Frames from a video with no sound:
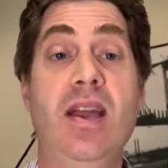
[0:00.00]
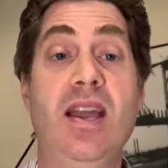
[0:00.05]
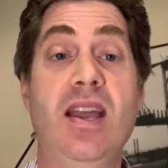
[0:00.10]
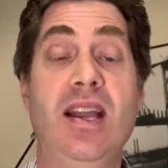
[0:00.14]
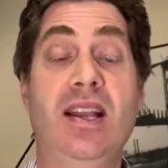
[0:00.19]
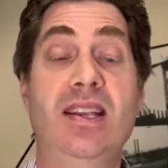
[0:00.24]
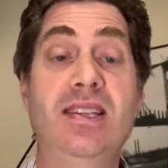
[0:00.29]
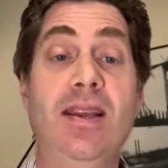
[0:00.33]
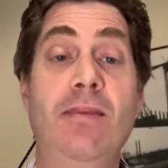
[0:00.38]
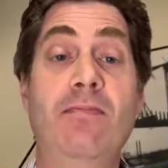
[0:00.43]

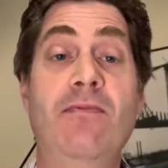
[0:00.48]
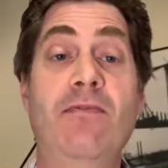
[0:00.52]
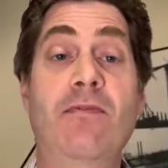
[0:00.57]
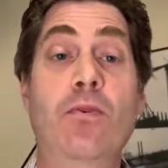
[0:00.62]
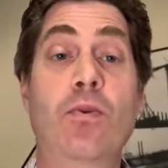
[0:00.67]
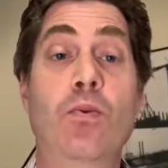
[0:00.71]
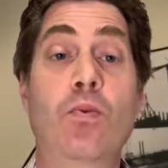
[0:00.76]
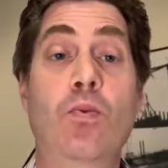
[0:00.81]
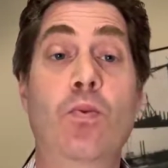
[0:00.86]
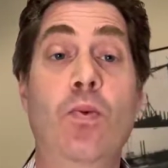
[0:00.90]
except
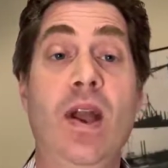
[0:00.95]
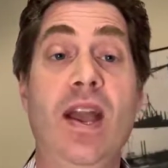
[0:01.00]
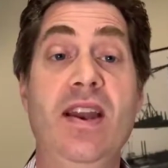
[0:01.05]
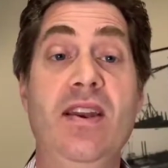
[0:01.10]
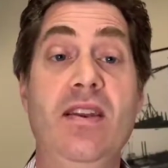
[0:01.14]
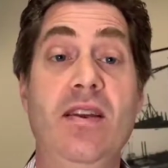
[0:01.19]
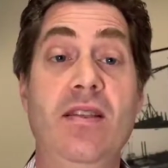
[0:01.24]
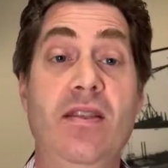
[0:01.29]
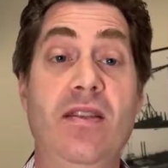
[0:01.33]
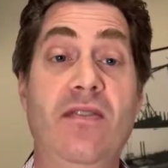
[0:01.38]
for
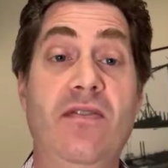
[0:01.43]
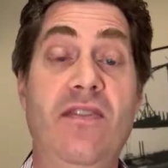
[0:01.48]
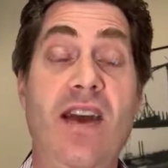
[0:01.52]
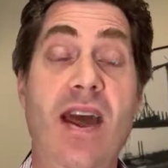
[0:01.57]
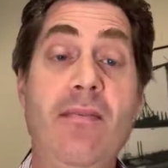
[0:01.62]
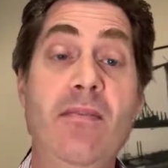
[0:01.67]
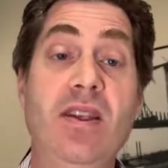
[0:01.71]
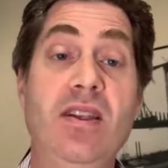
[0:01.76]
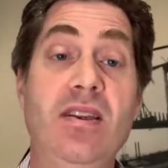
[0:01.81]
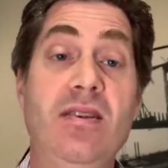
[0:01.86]
when the
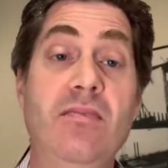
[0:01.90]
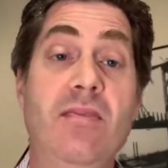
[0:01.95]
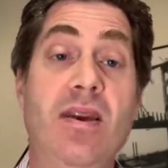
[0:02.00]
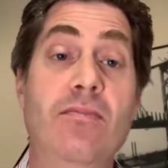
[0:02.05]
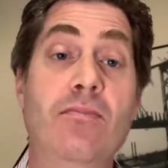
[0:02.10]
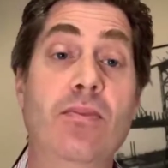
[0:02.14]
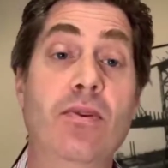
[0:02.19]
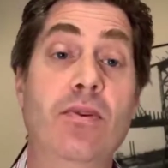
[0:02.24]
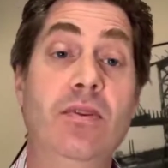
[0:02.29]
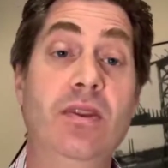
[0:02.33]
family
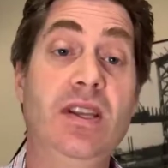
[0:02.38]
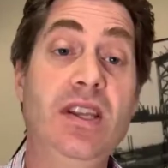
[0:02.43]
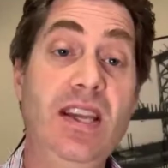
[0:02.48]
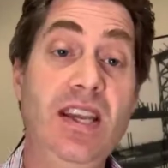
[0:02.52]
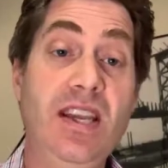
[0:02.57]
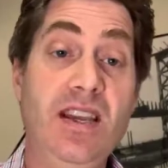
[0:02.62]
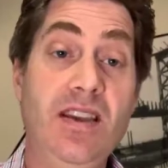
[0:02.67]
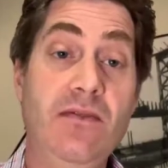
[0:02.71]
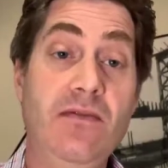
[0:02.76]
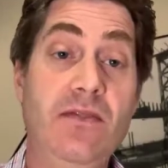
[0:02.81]
member
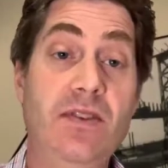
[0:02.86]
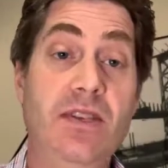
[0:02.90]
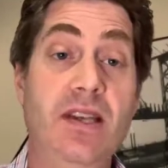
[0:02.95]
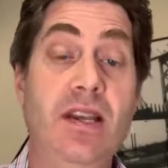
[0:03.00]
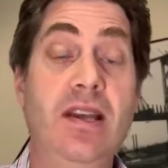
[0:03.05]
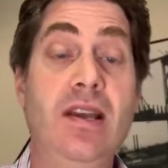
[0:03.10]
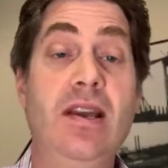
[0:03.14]
leaves,